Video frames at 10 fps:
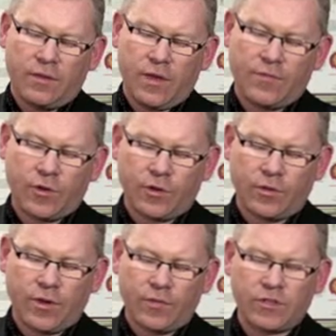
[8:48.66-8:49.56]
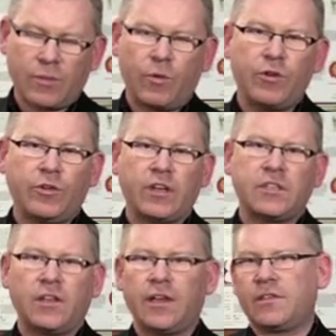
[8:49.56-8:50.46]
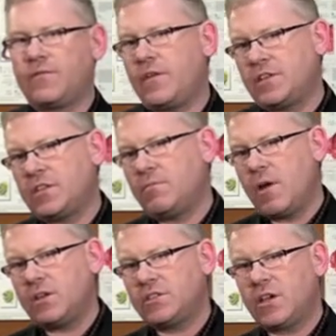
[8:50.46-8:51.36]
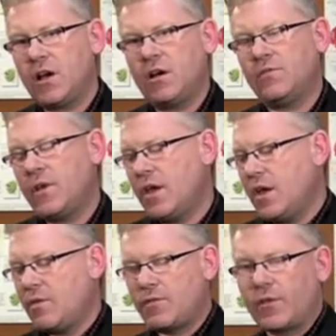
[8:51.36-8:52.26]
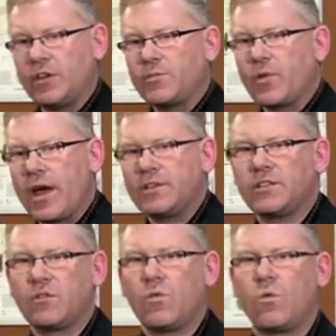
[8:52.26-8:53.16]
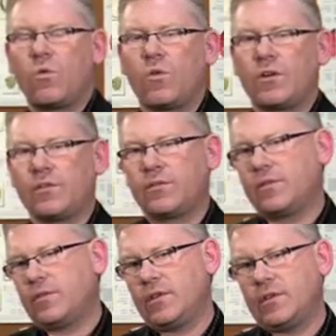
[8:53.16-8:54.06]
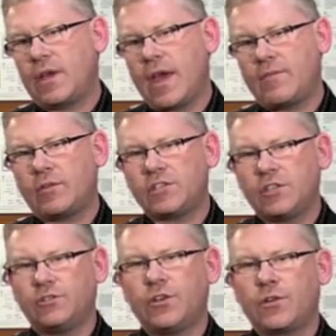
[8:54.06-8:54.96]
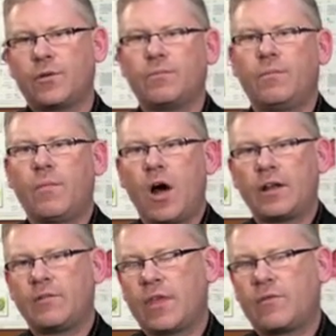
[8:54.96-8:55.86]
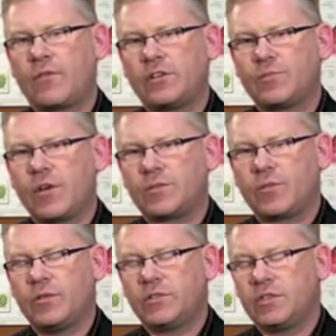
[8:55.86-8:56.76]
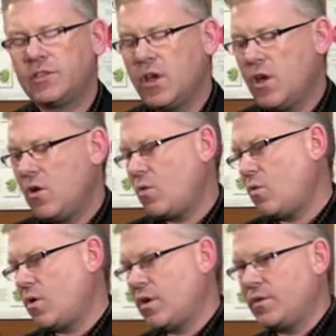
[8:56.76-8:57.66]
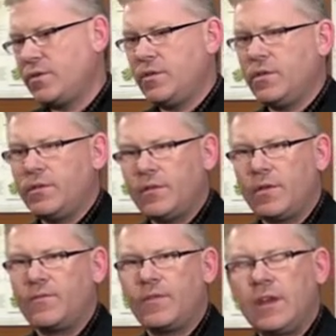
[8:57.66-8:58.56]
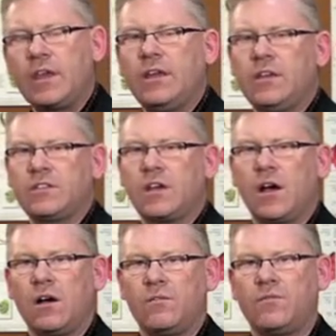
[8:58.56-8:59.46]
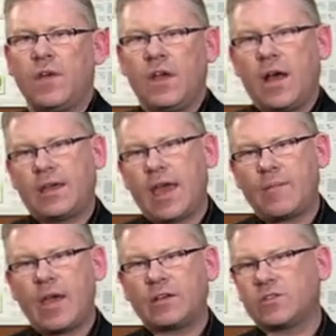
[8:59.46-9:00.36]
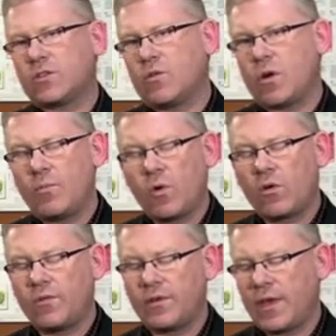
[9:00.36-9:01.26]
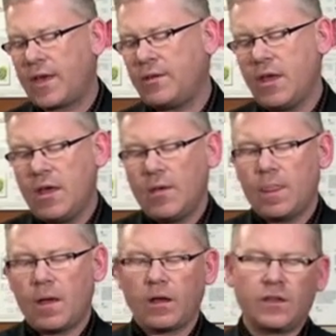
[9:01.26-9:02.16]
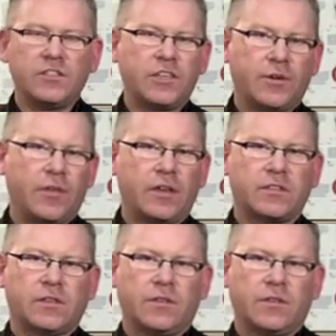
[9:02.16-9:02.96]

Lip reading: If you're someone who doesn't like the fuss and muss of a French press, or the heavier, siltier body that a French press produces, or the finickiness of a Chemex or a pour over, then consider this.